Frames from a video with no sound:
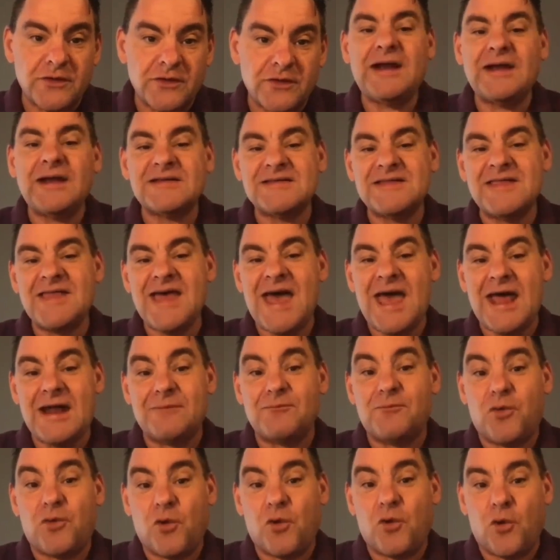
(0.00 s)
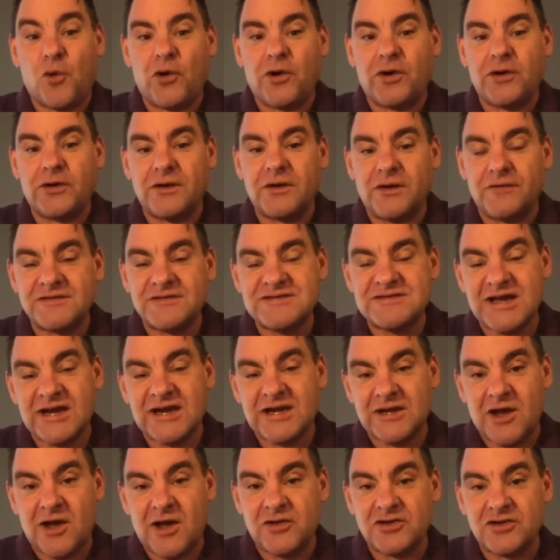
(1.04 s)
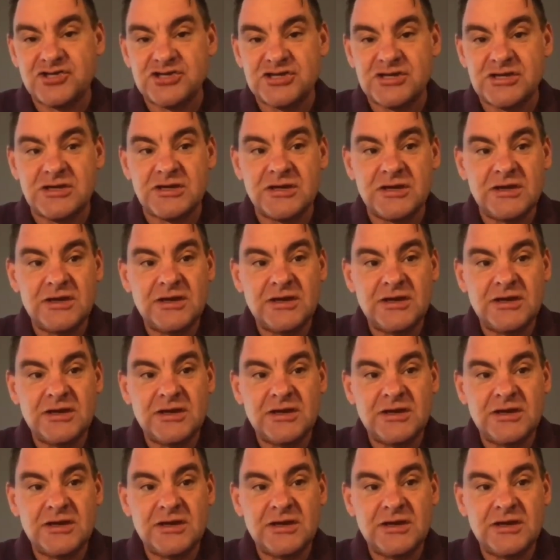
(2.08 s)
And it's that important of a technology.